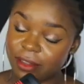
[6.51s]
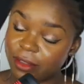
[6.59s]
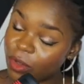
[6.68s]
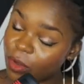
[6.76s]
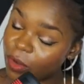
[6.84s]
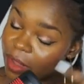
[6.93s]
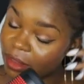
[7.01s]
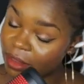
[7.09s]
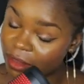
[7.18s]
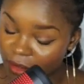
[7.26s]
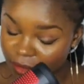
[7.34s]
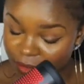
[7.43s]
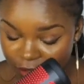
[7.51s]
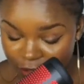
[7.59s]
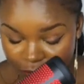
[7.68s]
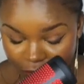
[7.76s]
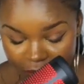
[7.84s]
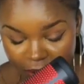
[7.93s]
Though I think this video is
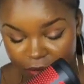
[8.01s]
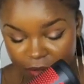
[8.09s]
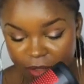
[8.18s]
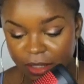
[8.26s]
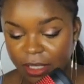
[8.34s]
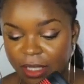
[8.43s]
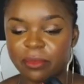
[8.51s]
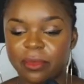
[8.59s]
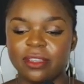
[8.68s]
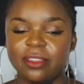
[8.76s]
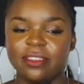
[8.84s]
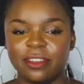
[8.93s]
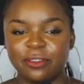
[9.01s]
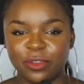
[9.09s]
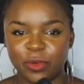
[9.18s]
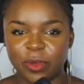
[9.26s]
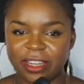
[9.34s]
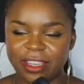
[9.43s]
probably going to get me a few
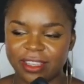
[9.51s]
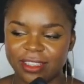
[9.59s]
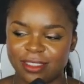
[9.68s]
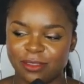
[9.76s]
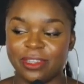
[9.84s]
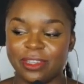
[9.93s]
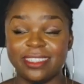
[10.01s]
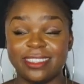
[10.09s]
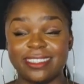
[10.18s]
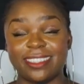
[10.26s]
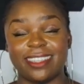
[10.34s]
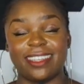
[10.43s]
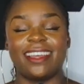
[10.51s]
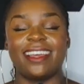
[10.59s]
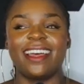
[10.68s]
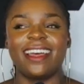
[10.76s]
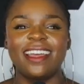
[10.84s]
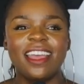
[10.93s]
headaches, but
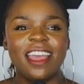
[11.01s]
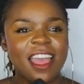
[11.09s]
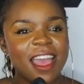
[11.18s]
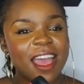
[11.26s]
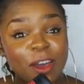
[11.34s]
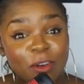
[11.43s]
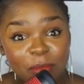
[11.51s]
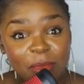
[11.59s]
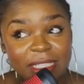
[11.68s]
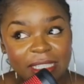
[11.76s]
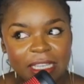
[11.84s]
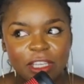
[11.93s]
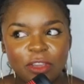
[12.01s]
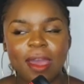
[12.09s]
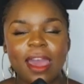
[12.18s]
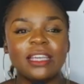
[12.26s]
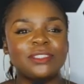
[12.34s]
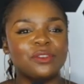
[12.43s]
I wouldn't be tea. You
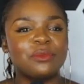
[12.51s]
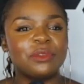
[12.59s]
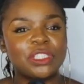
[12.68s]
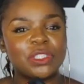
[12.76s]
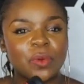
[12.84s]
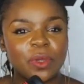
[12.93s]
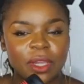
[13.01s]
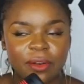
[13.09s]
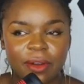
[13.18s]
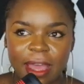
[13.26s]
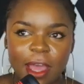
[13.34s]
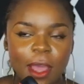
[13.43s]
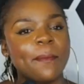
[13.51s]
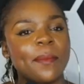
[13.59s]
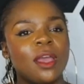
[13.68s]
asked for me, so here I am.